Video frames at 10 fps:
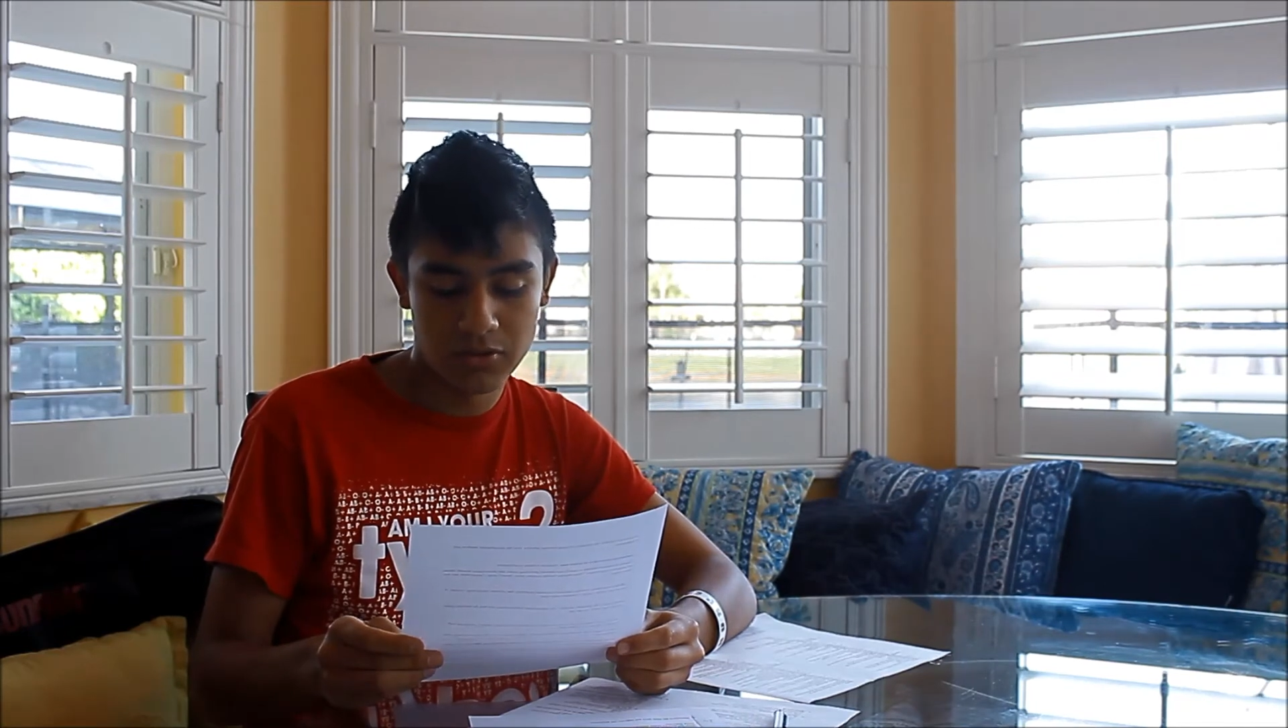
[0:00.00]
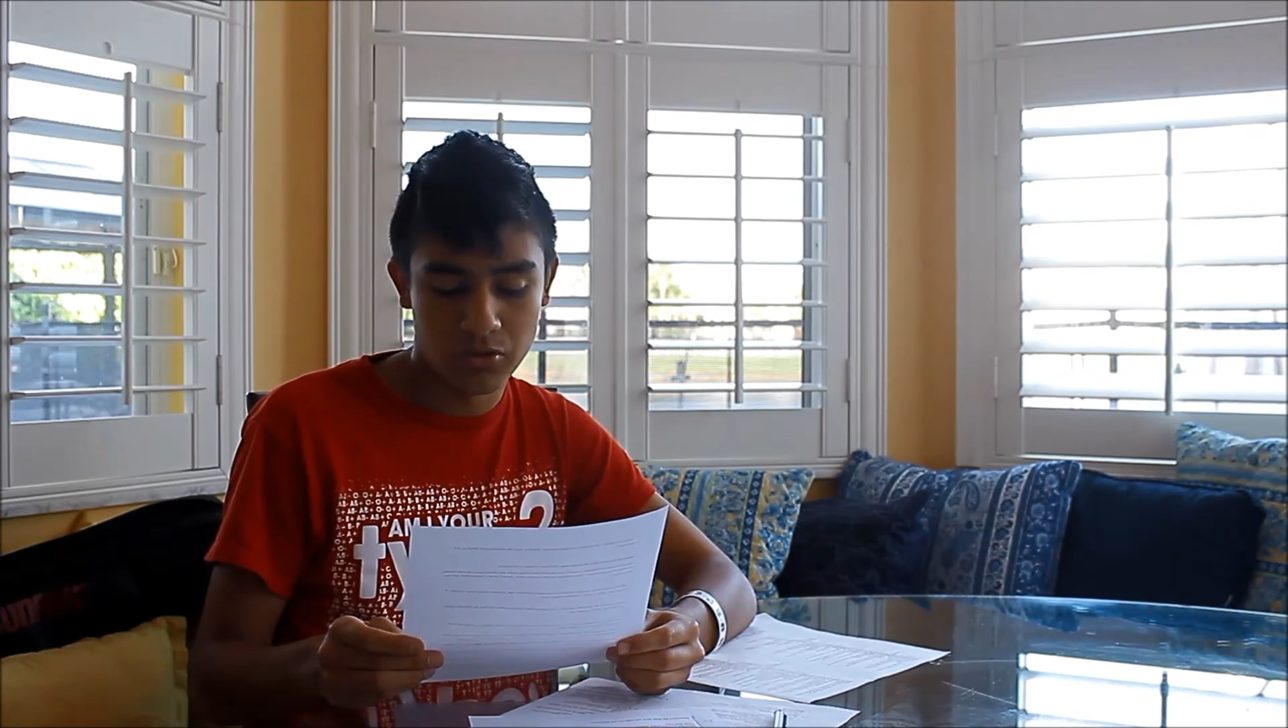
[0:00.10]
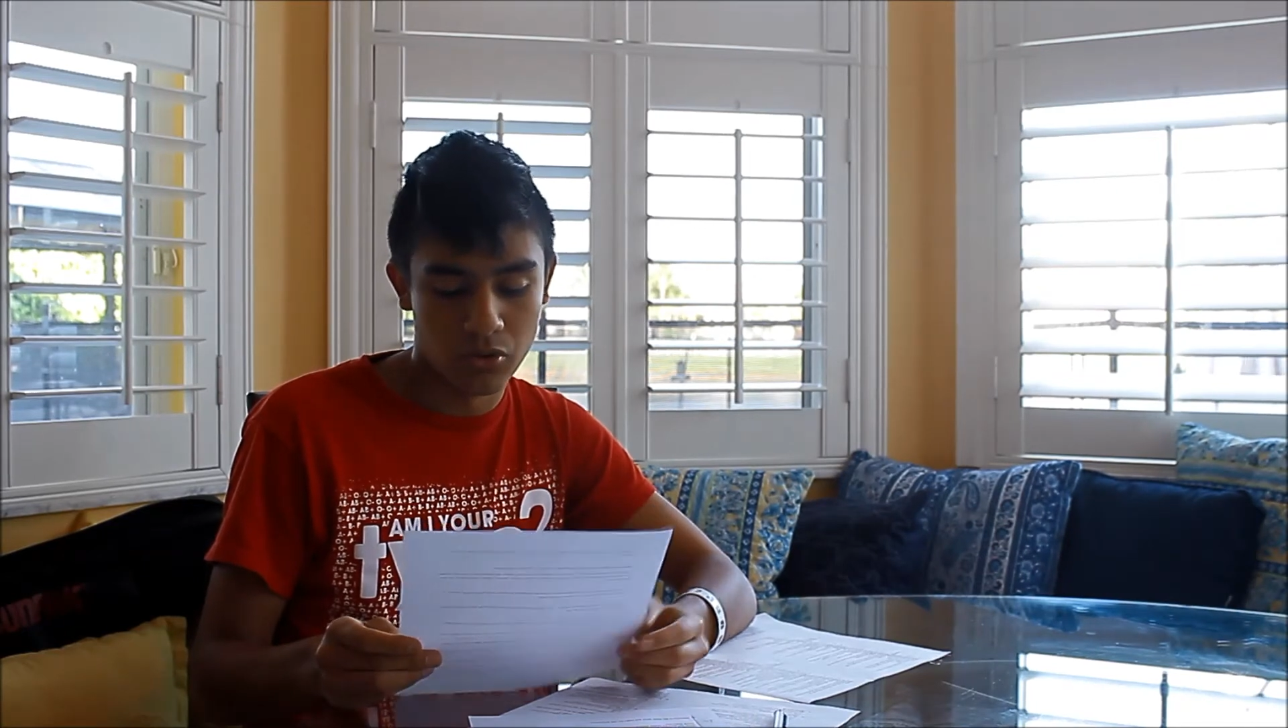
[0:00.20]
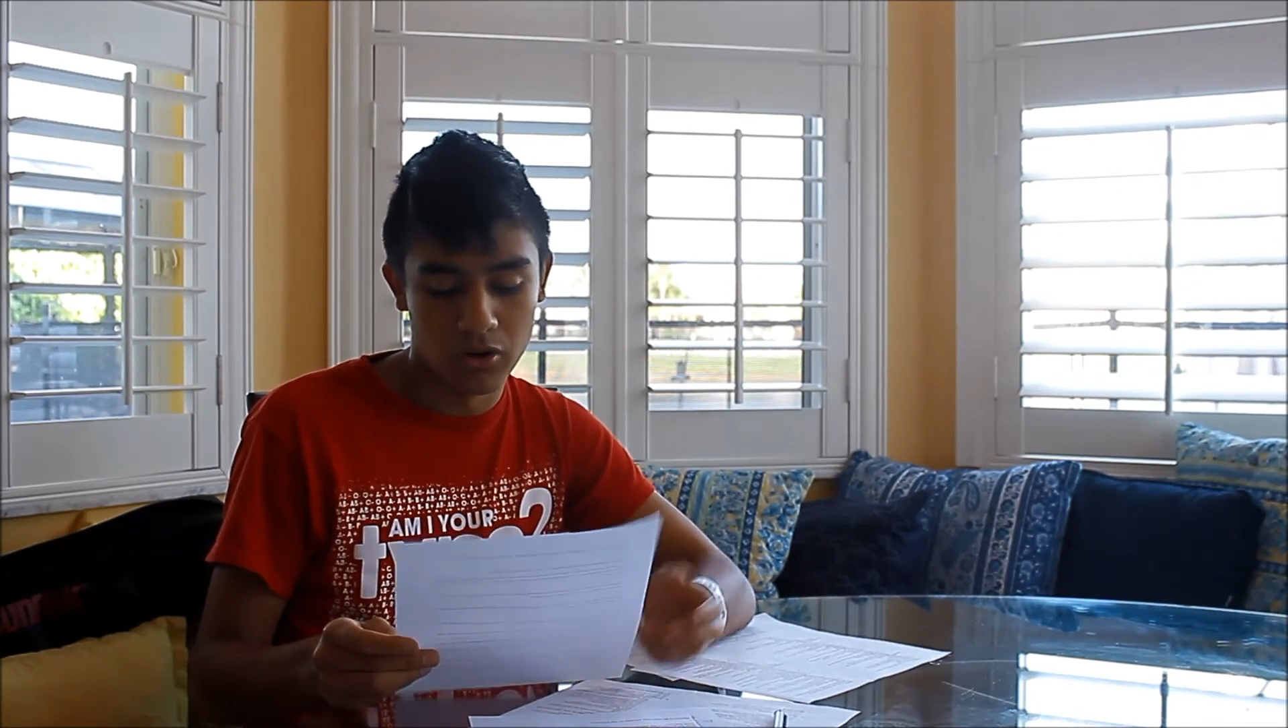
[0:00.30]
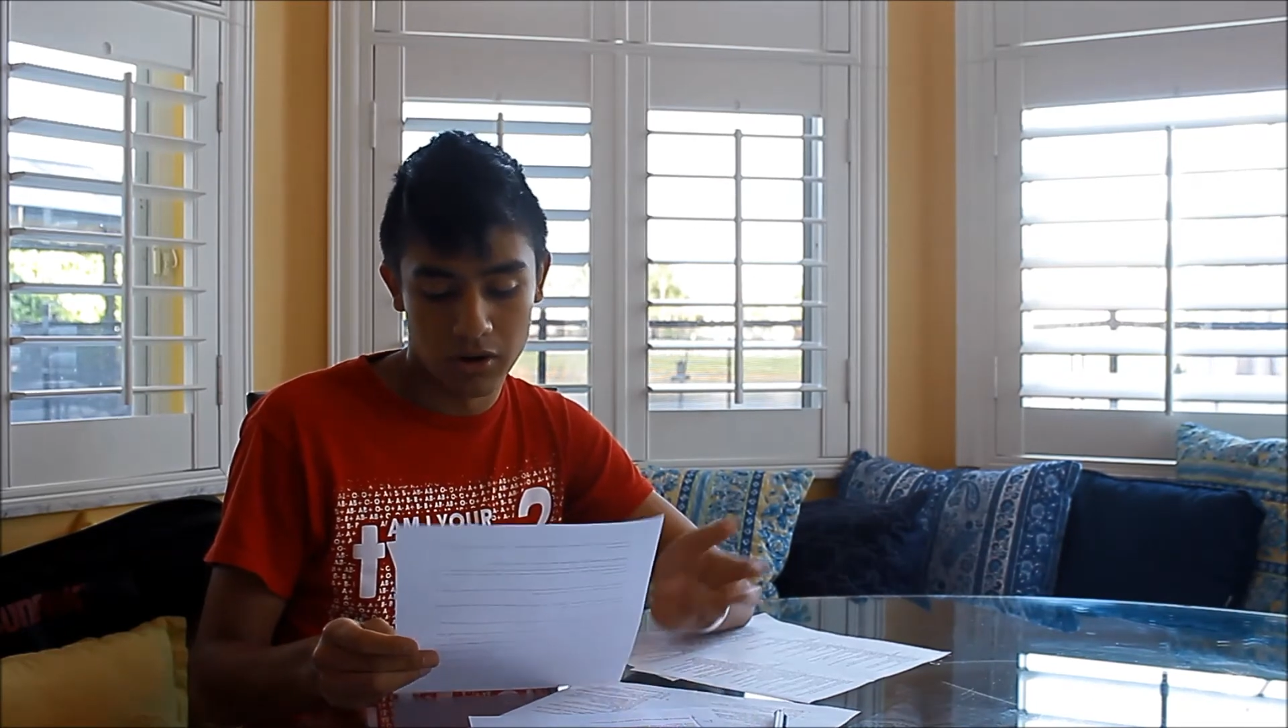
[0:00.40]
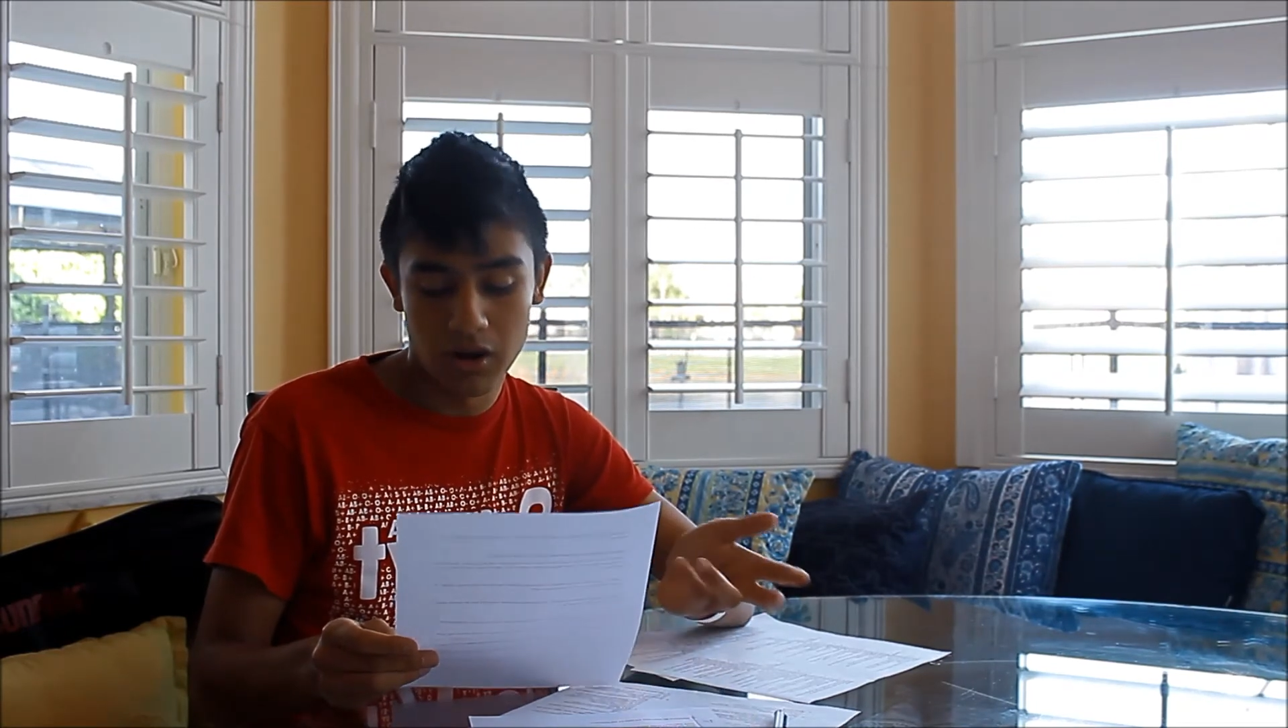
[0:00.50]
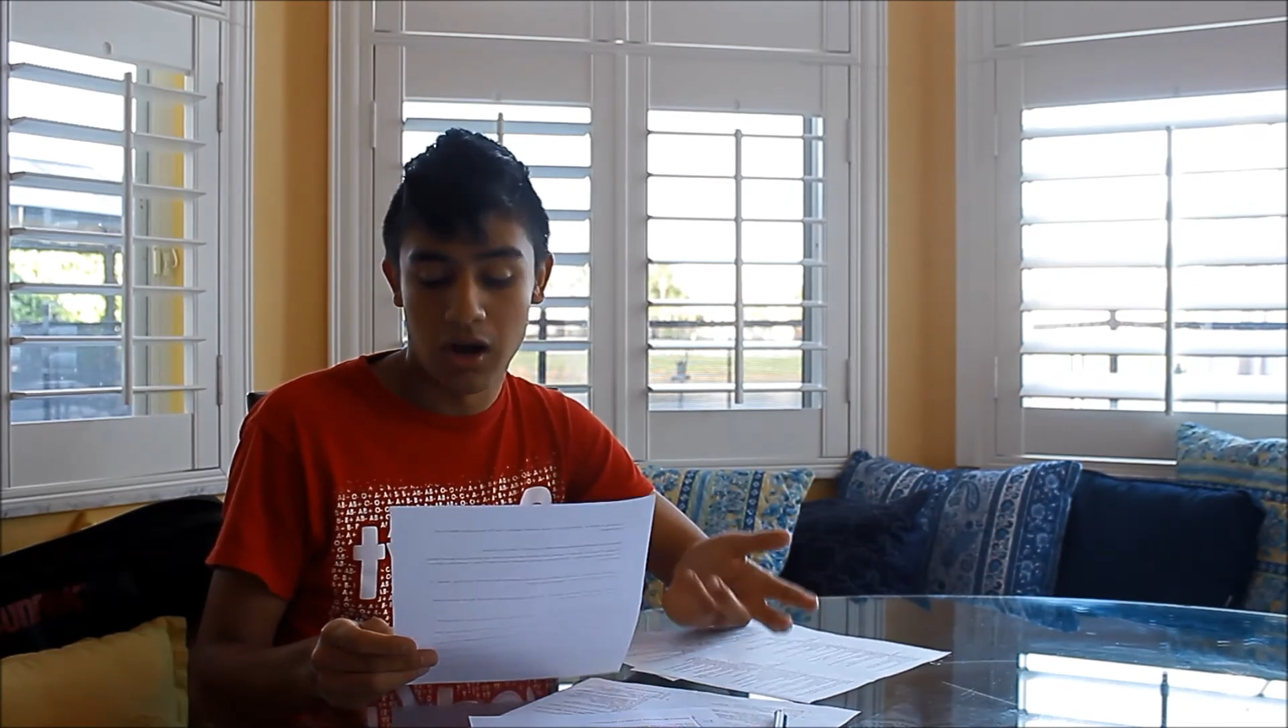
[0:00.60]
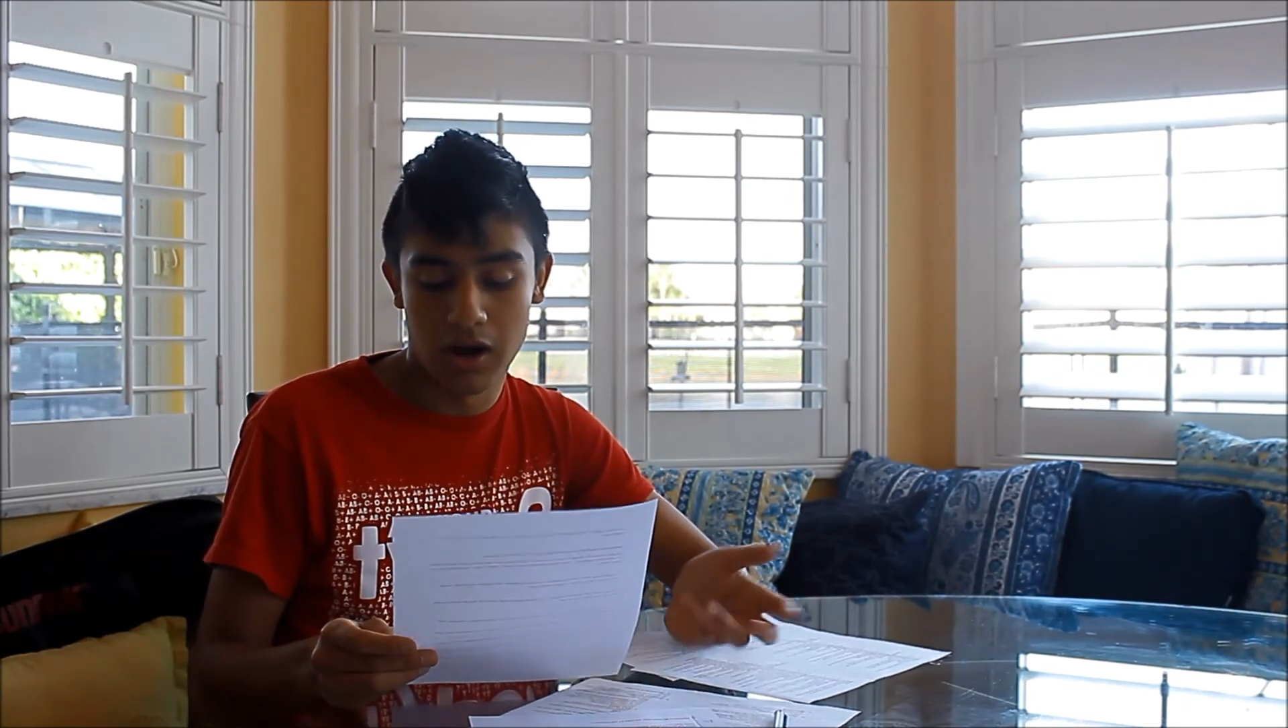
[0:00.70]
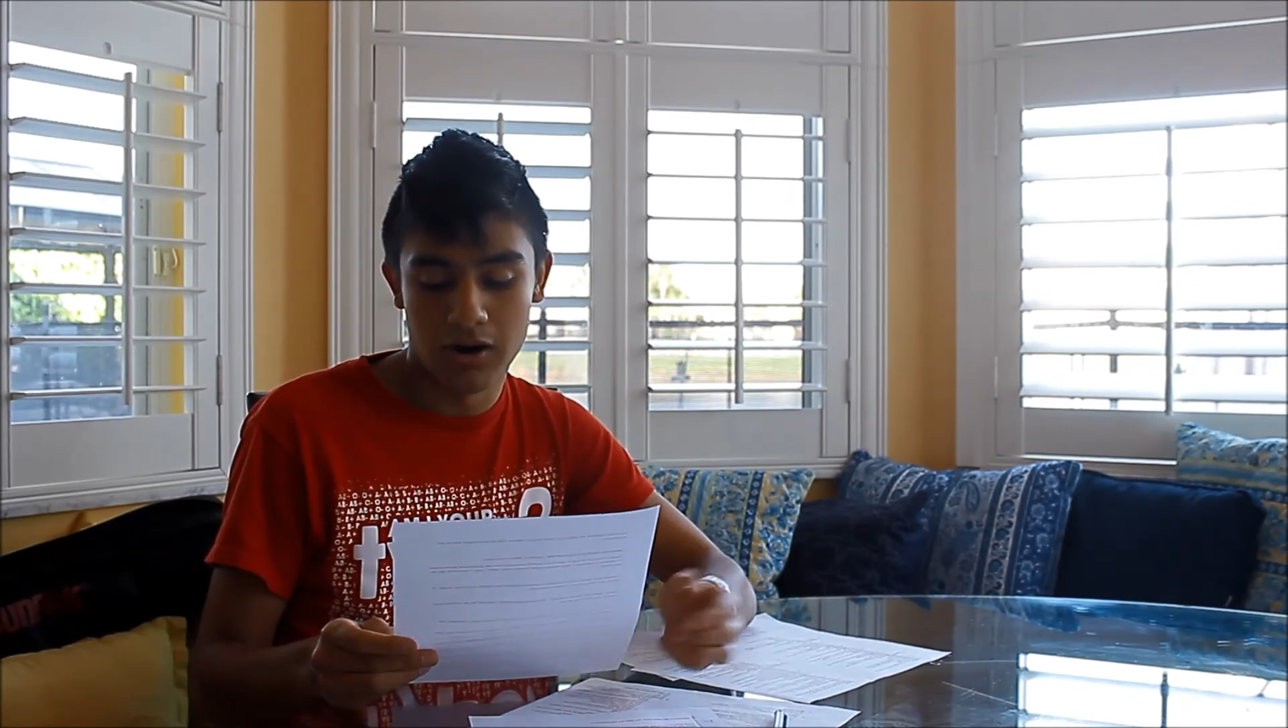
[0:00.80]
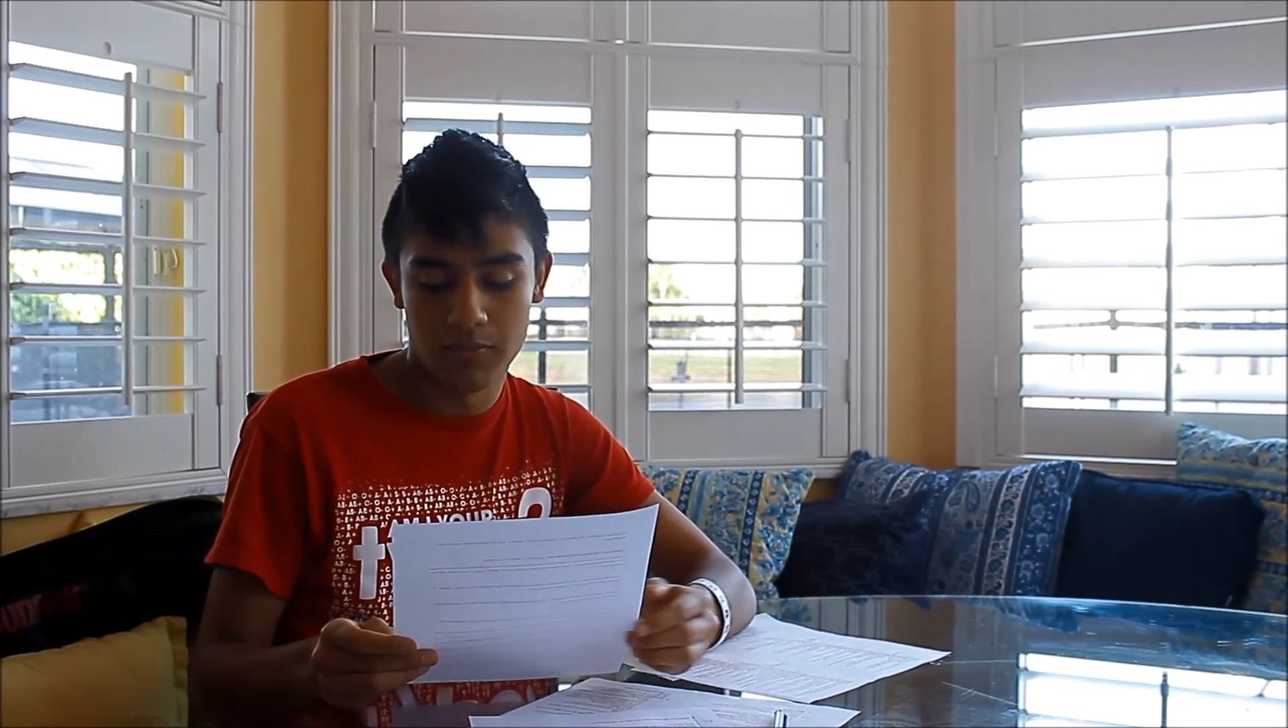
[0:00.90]
or
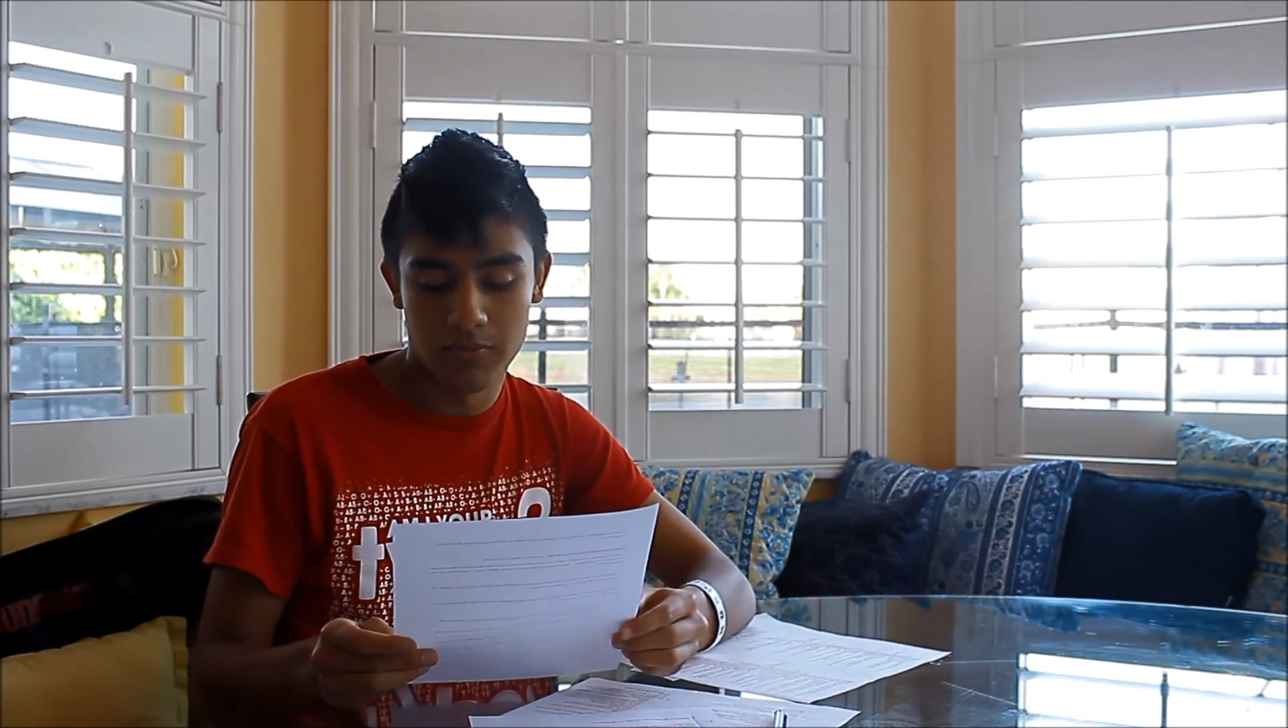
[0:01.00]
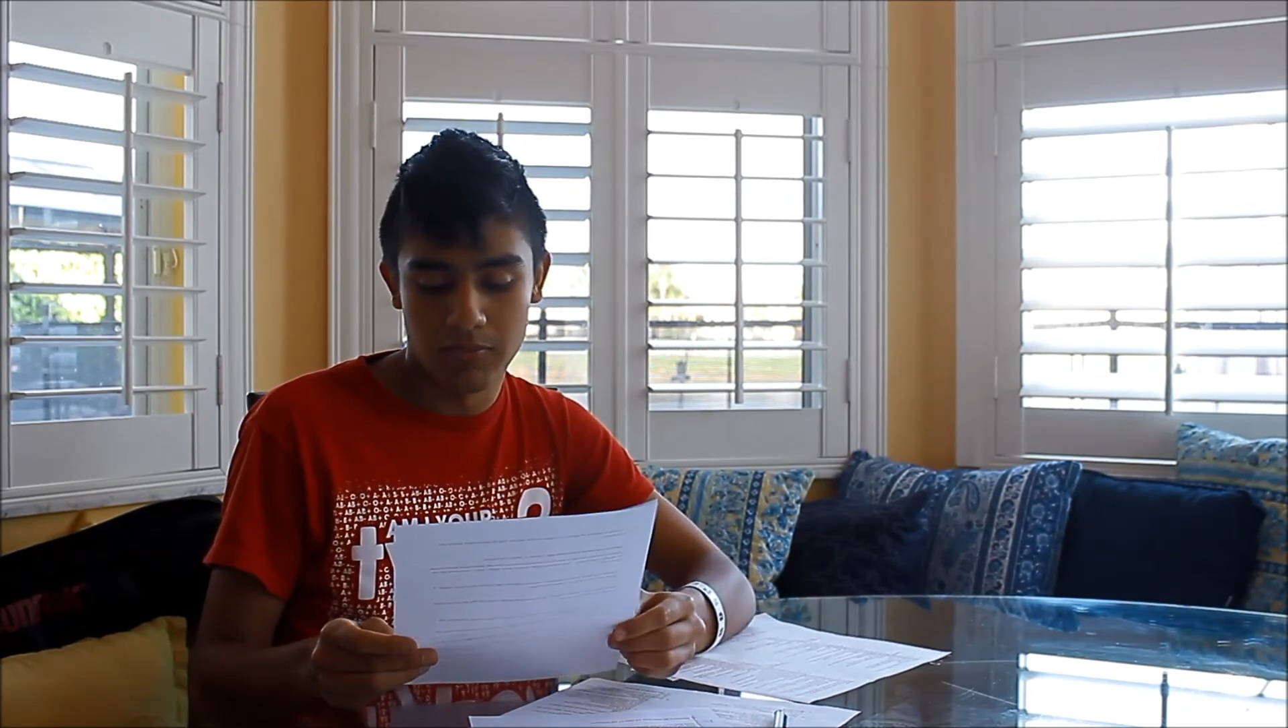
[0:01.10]
our